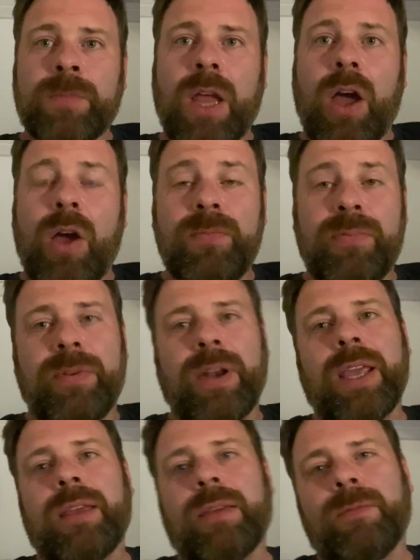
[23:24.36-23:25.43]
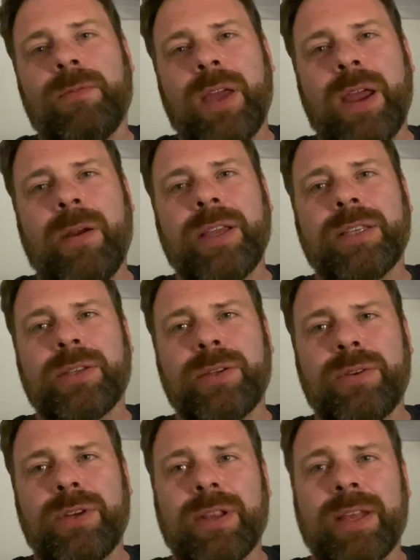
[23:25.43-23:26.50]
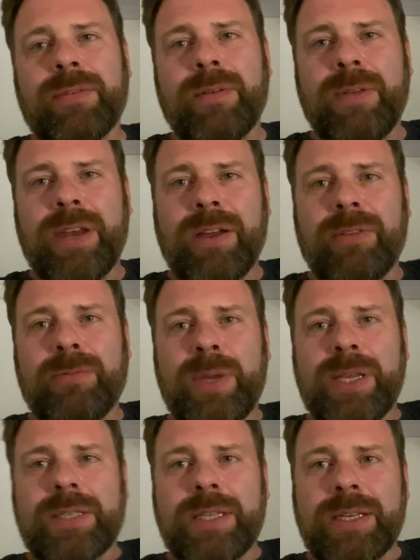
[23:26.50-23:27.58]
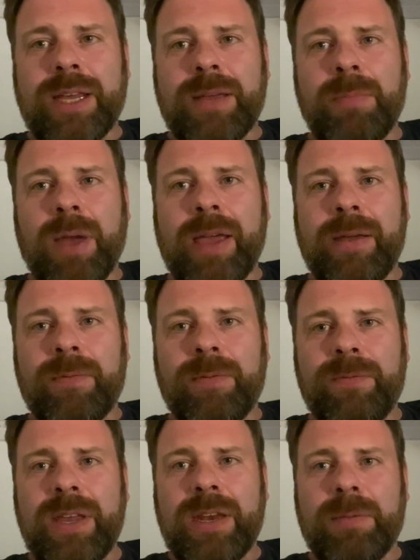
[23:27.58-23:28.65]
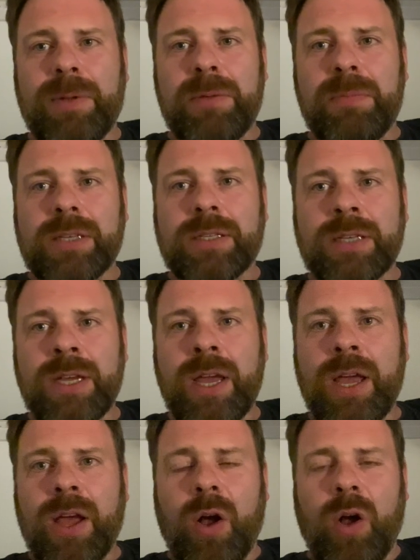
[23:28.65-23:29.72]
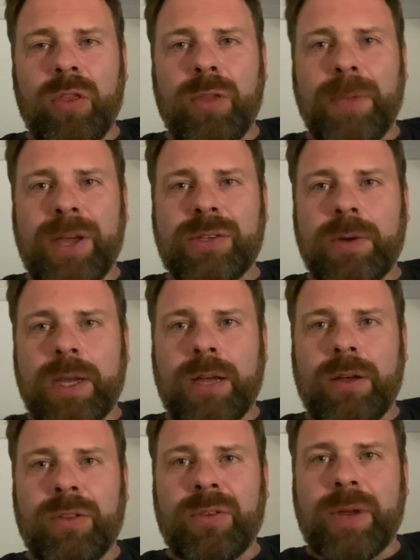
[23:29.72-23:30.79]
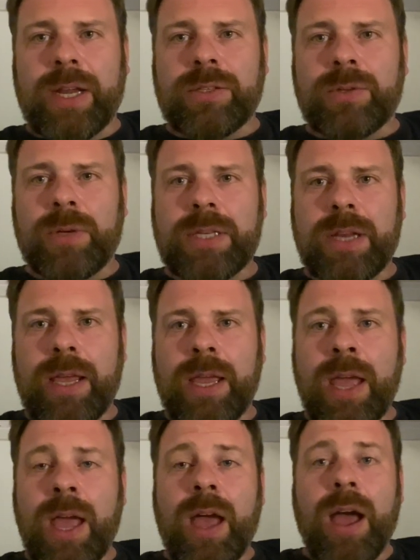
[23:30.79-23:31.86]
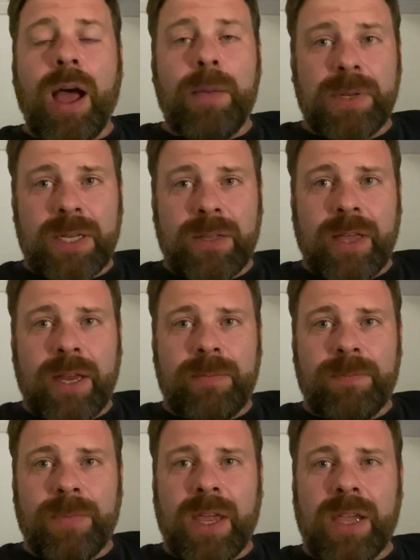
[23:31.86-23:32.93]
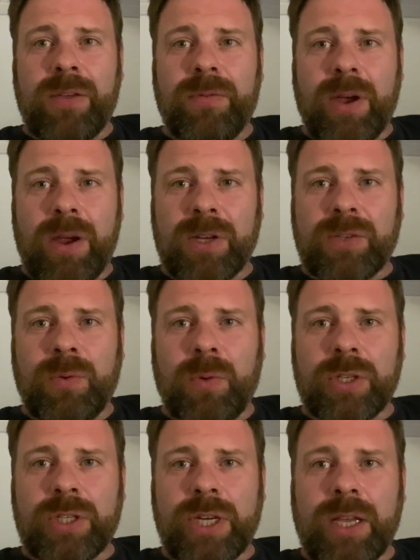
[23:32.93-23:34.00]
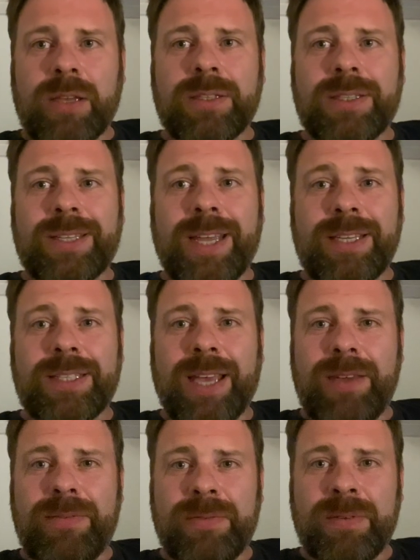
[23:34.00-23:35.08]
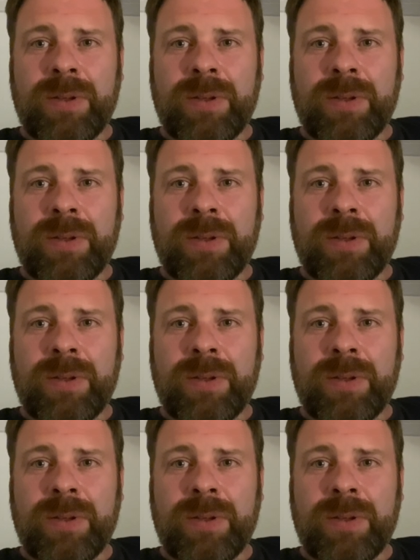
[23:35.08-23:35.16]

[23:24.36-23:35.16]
hopefully very soon you'll have a video of me sitting in my VW bus on the motorway on the way down to Italy. Up until then, thank you very much for watching. Stay safe.